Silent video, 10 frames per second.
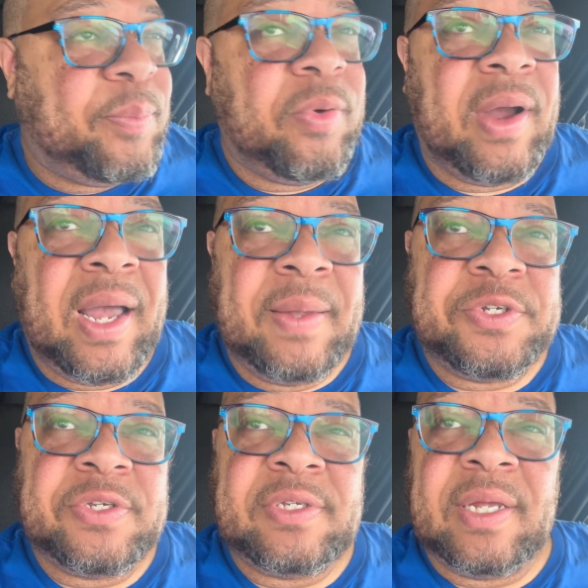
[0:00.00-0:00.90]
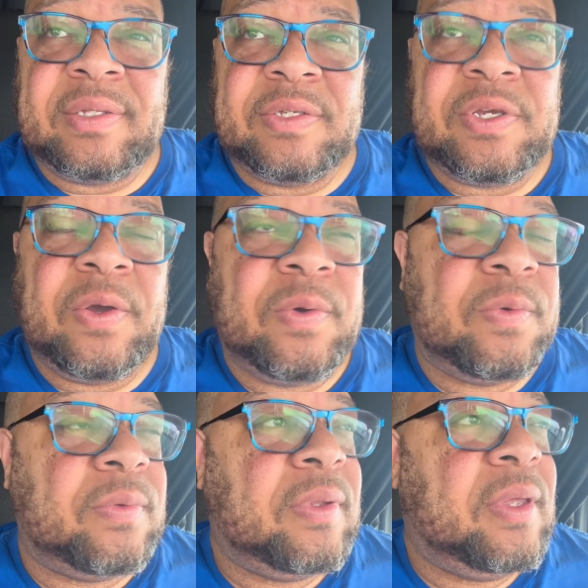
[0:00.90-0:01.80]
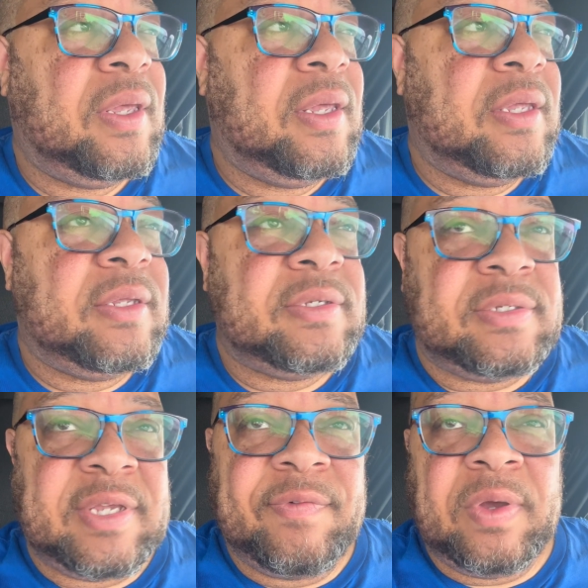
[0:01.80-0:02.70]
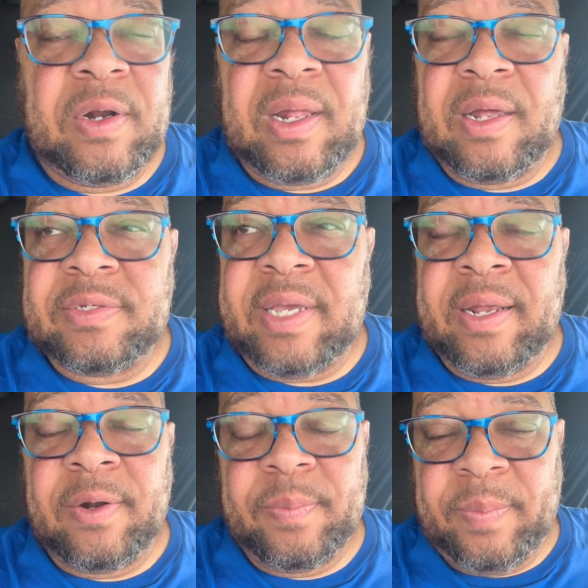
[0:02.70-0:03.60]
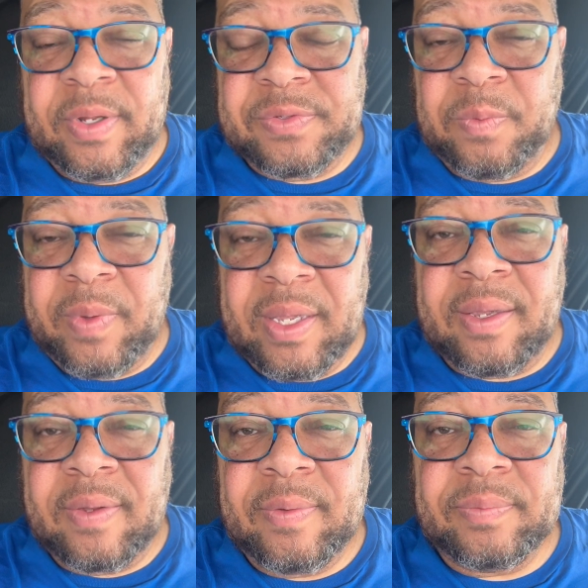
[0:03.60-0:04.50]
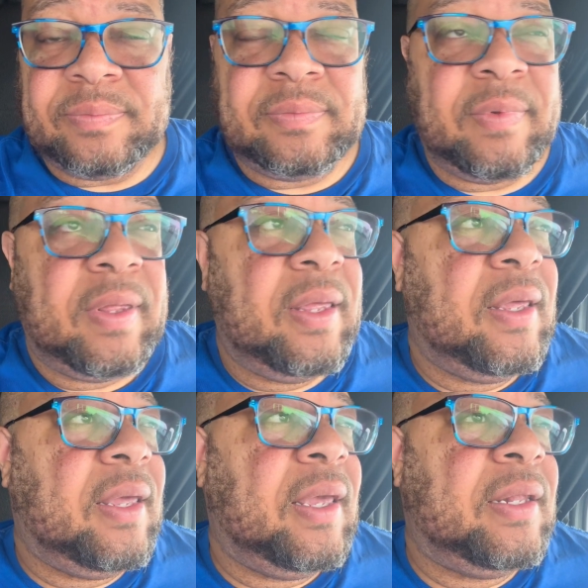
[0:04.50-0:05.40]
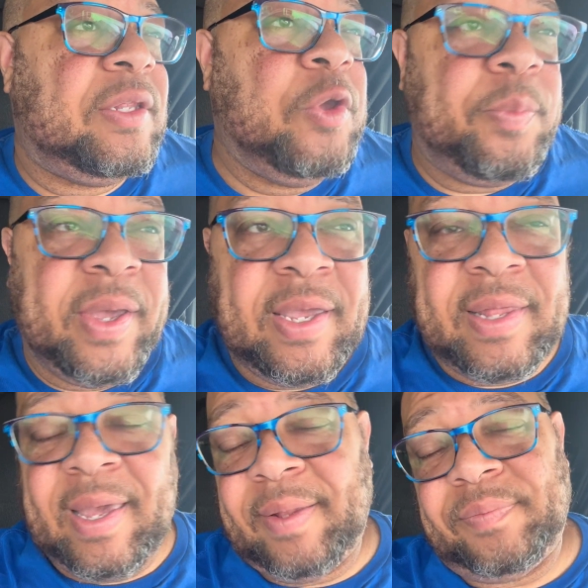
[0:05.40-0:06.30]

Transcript: Prime should set the tone, $700, $800 a week, and you pay that.